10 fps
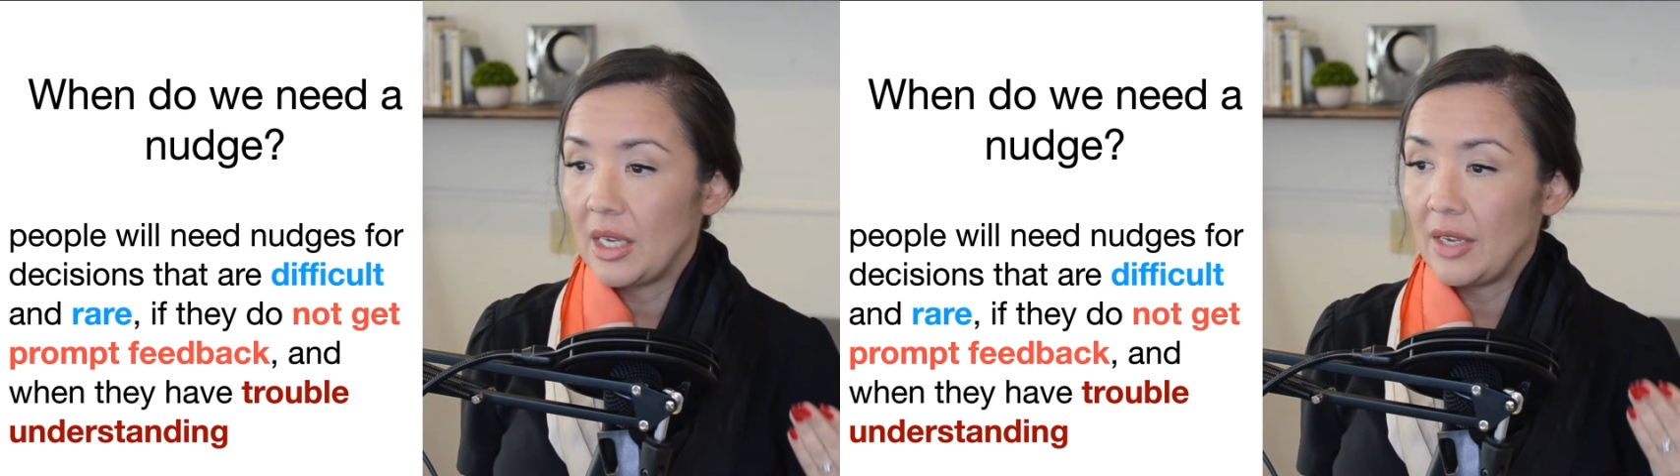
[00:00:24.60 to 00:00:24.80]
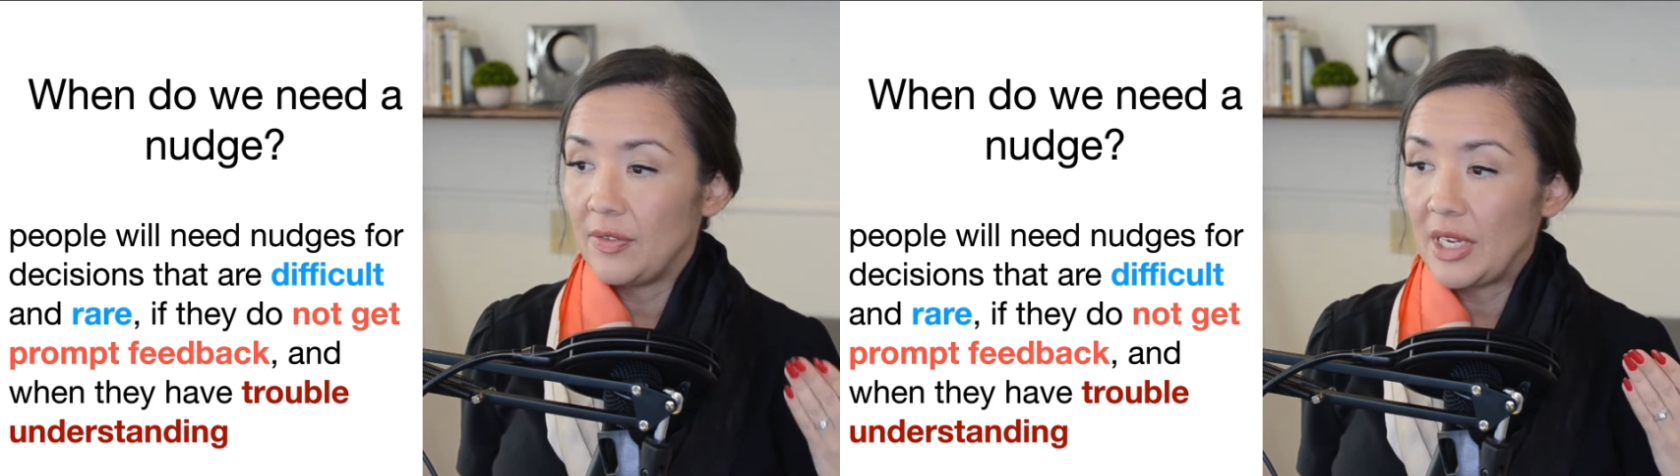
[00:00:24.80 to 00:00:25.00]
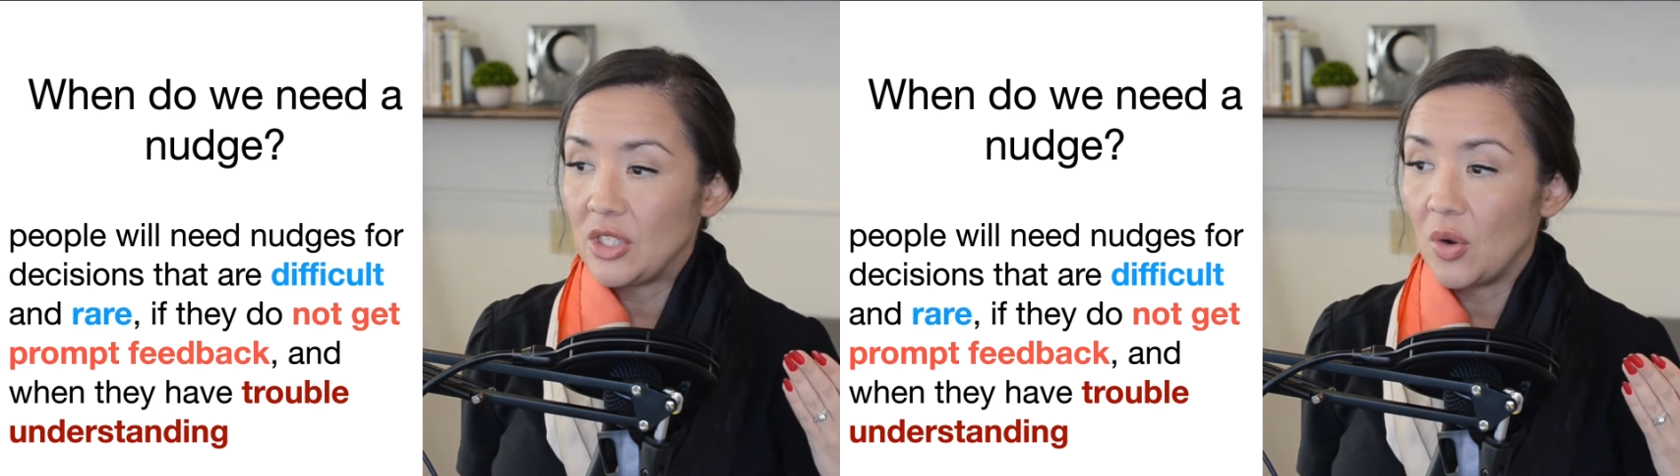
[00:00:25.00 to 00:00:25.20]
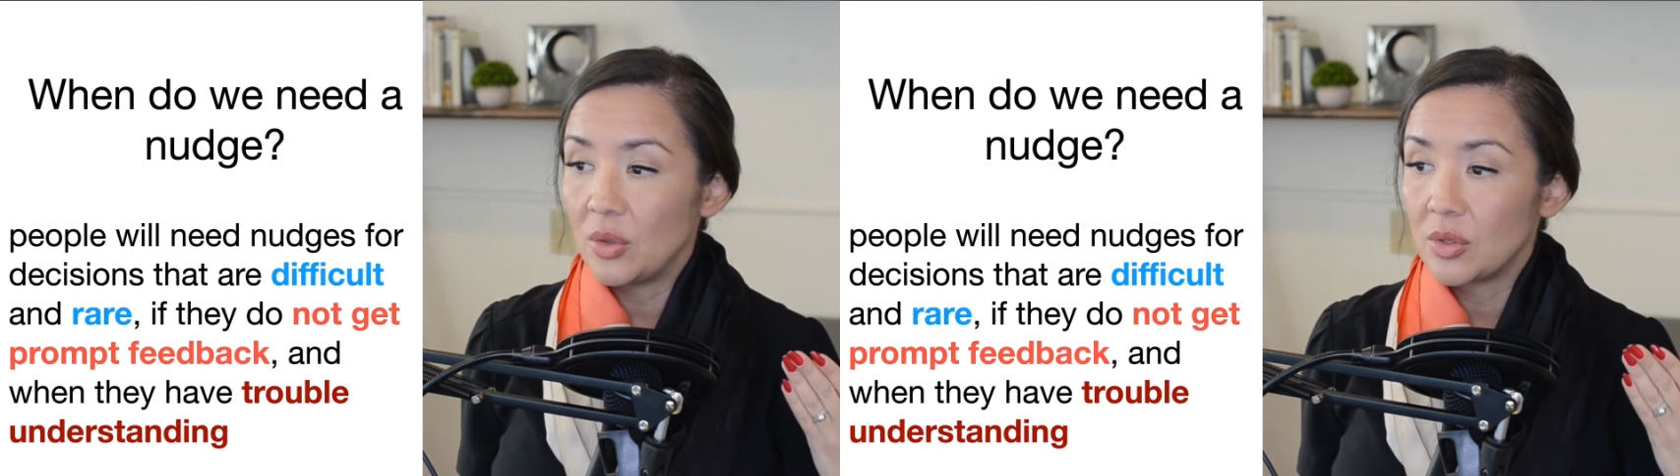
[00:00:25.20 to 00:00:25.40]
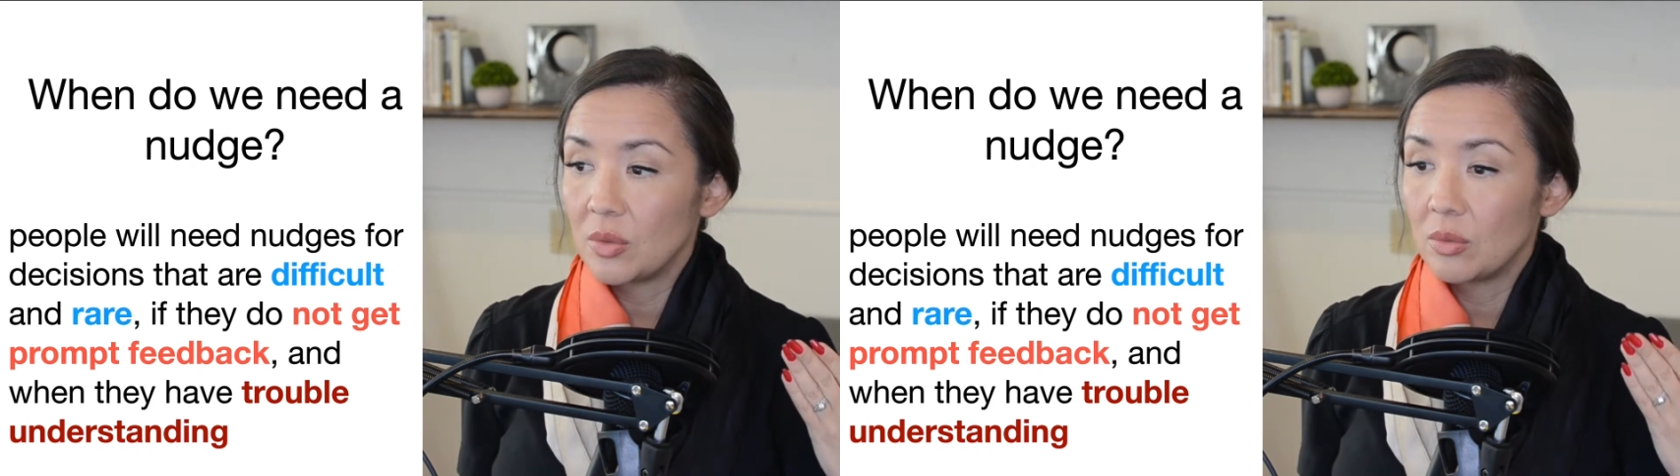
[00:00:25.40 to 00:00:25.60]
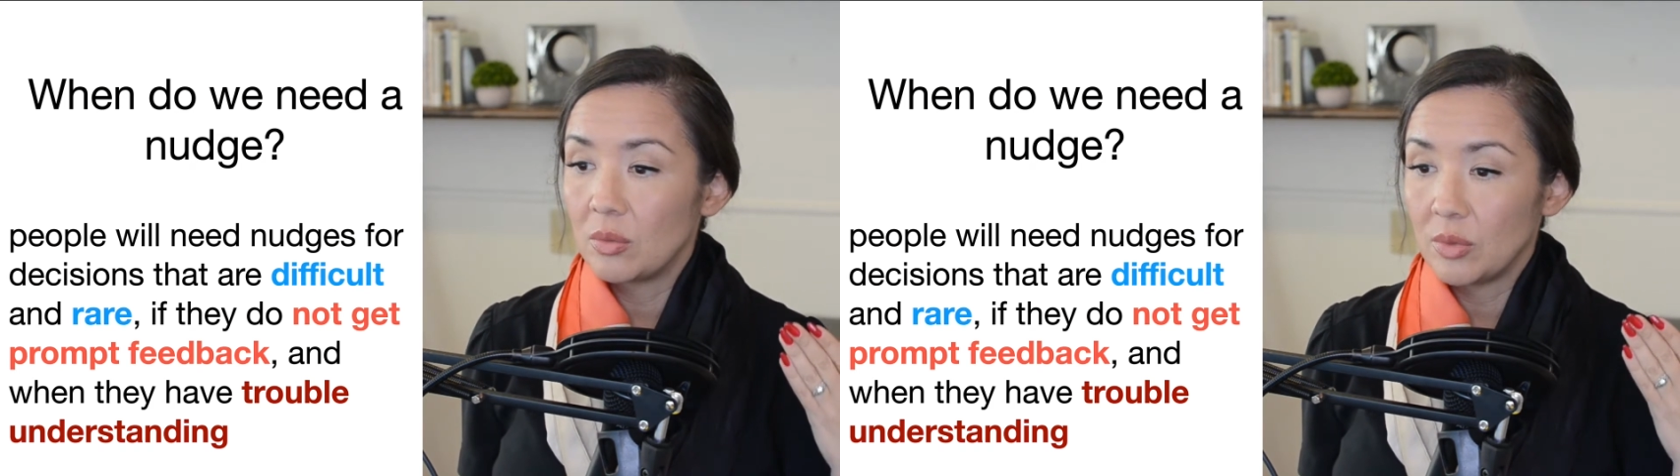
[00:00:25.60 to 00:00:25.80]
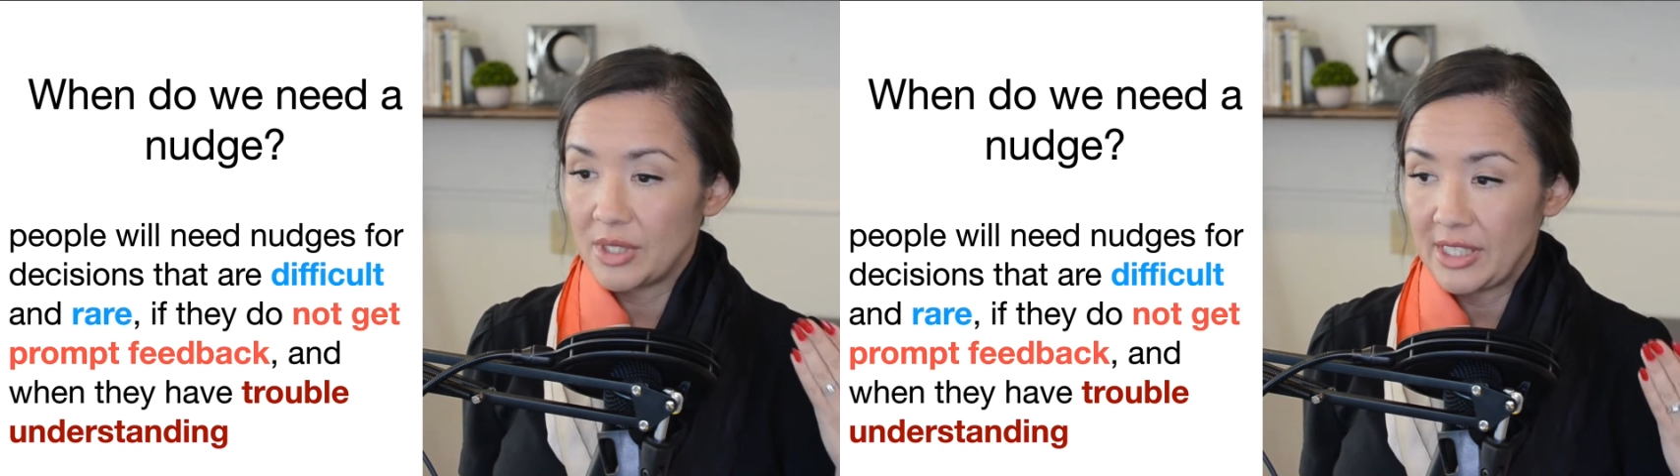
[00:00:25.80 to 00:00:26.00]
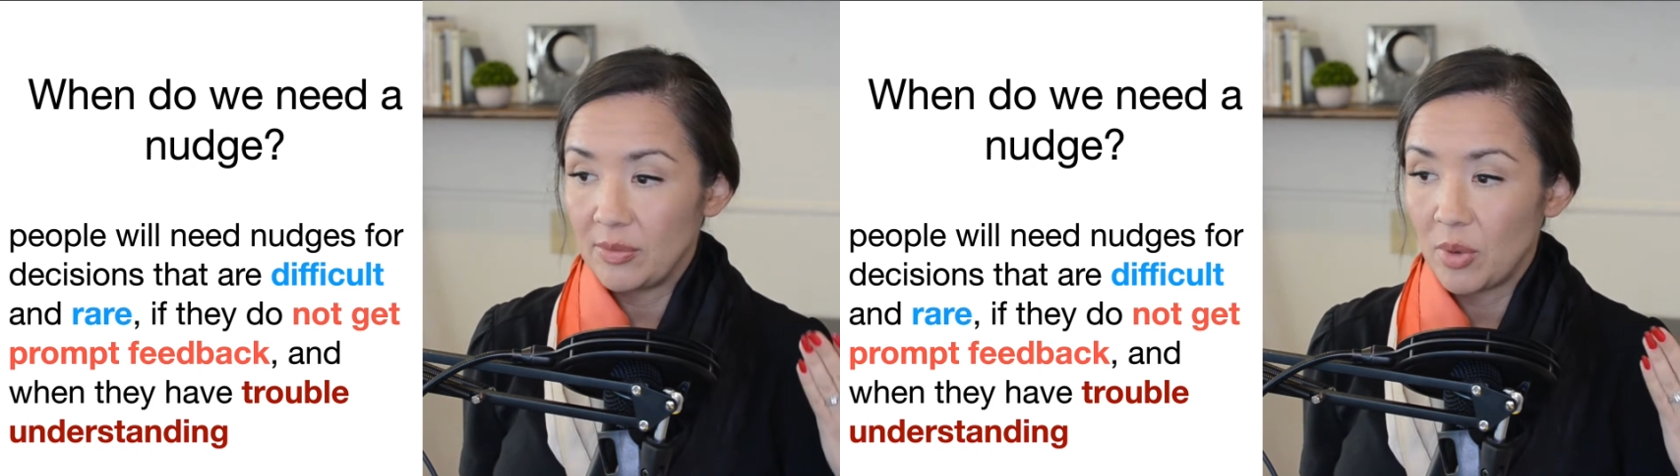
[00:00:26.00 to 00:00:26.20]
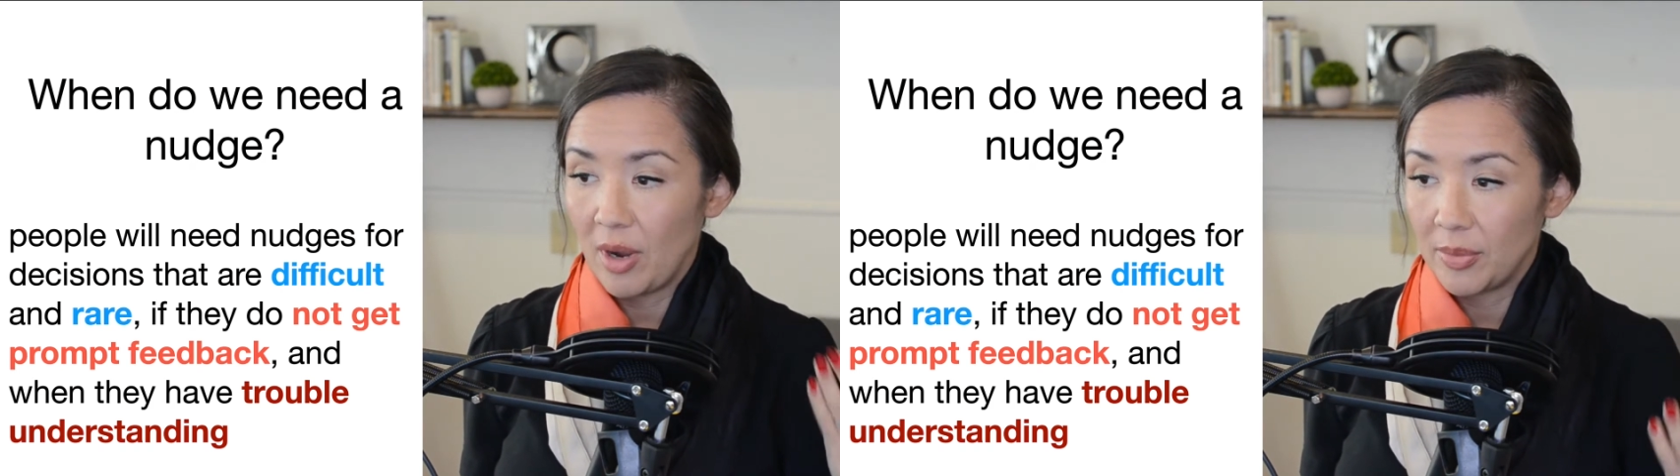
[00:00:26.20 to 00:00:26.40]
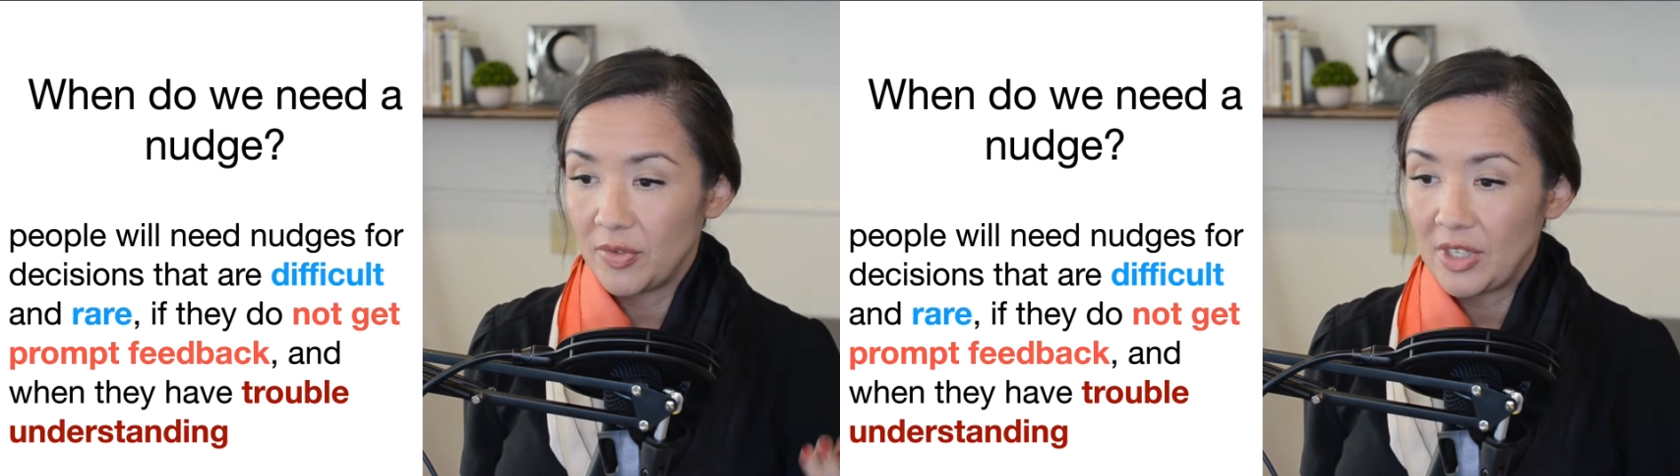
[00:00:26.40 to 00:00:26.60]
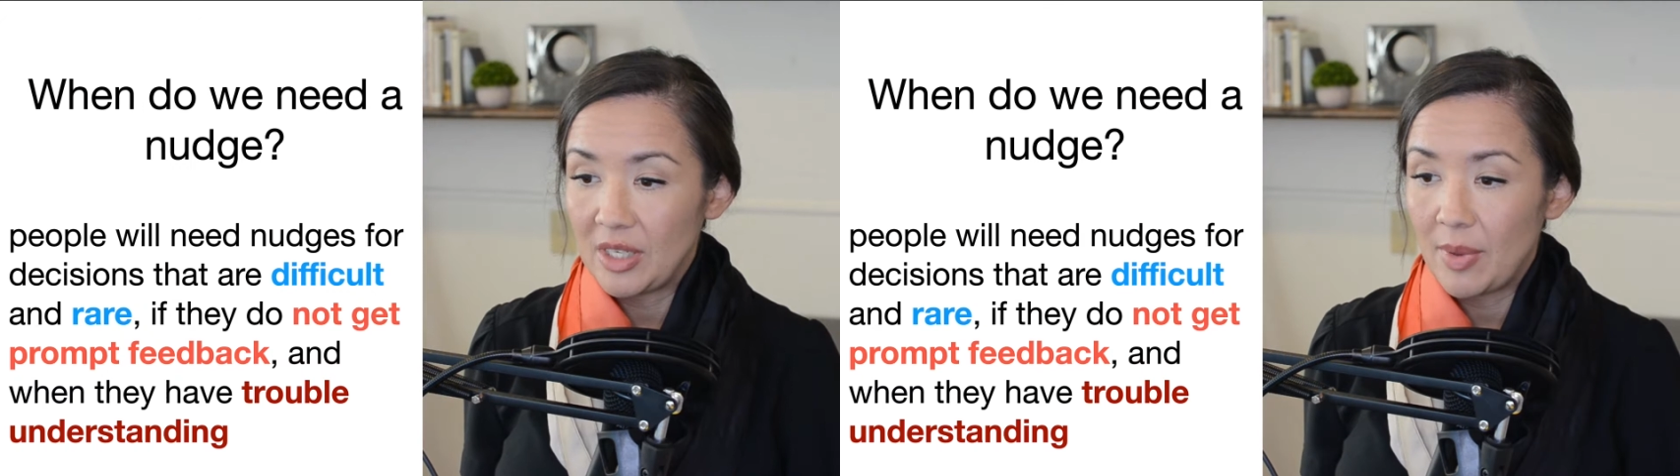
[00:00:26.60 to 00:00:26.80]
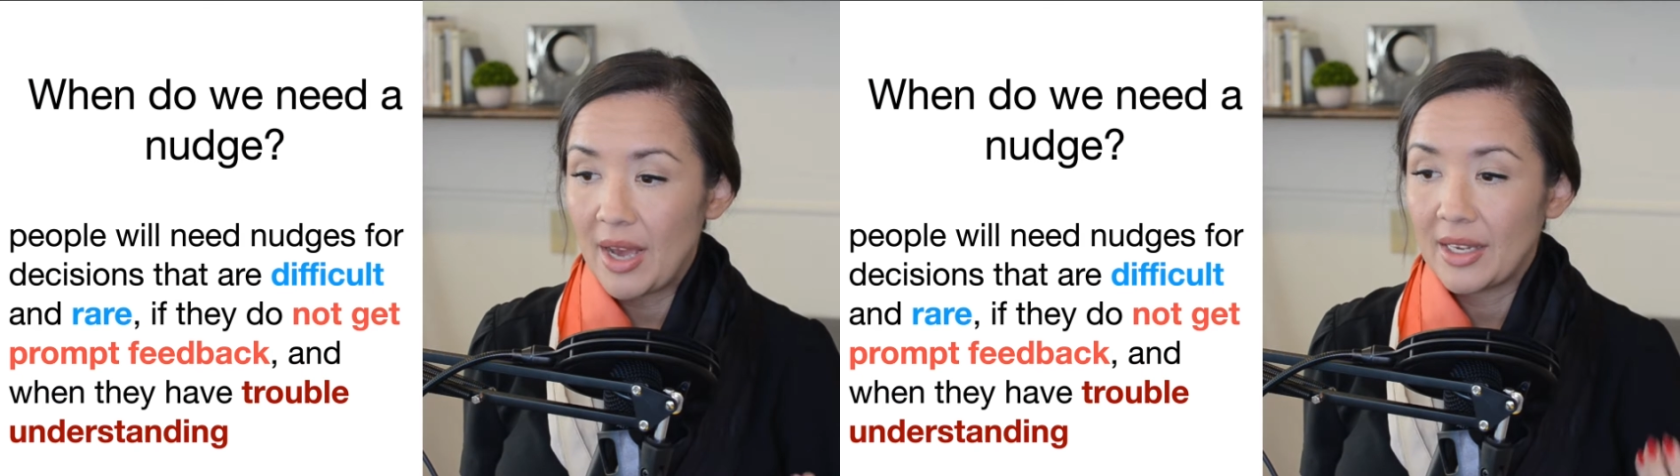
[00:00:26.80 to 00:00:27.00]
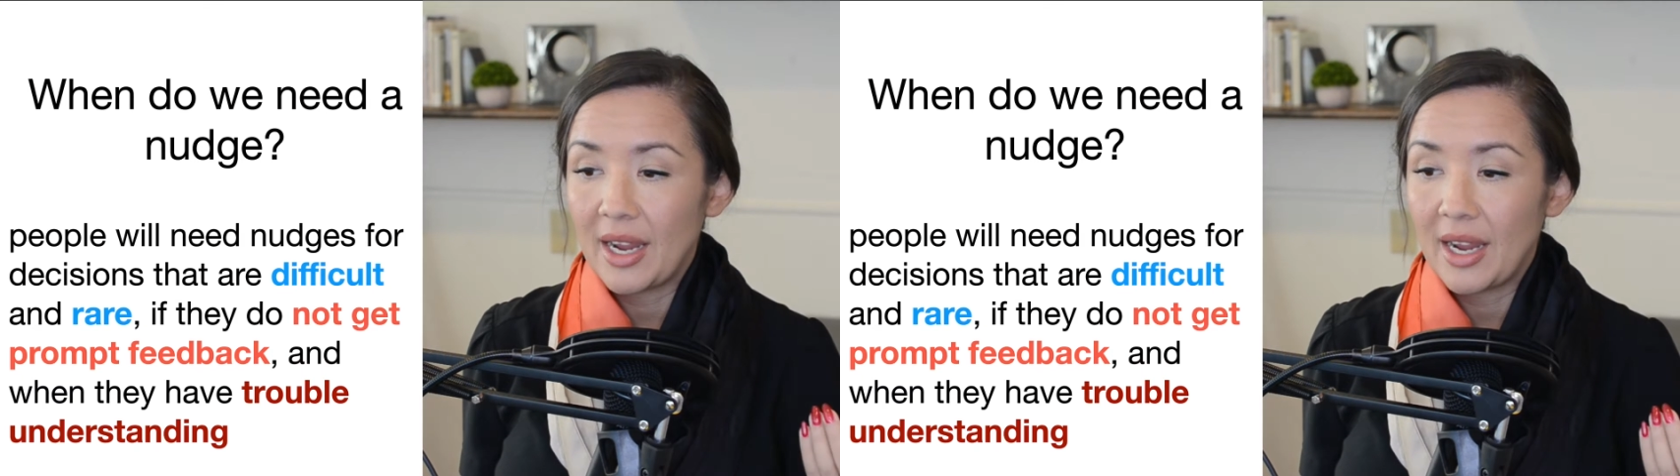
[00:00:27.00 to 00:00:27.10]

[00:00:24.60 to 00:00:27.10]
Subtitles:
If they don't receive prompt feedback,